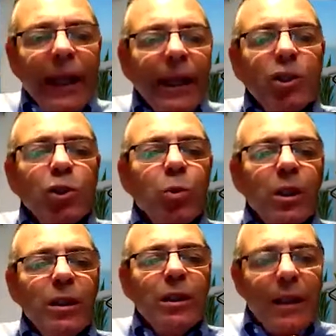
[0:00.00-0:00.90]
things
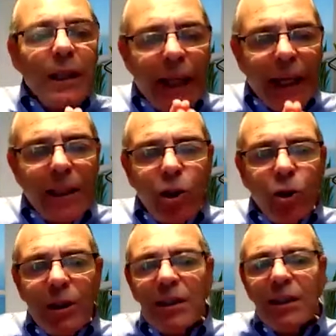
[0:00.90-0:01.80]
will get
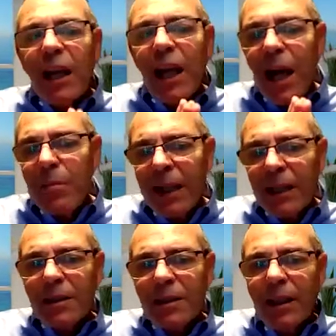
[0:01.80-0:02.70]
into its
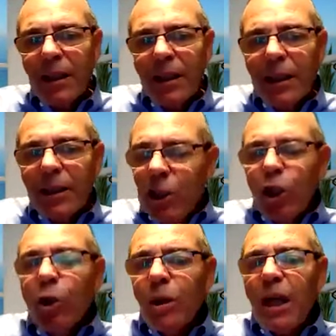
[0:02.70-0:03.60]
climax,
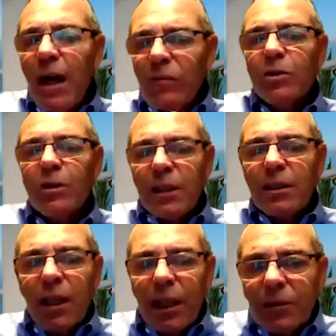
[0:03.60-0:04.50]
you will have to
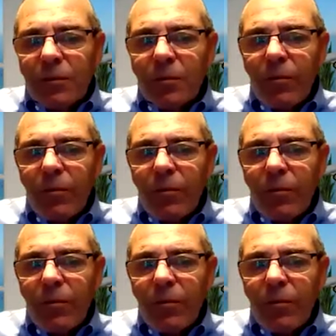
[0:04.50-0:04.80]
take side.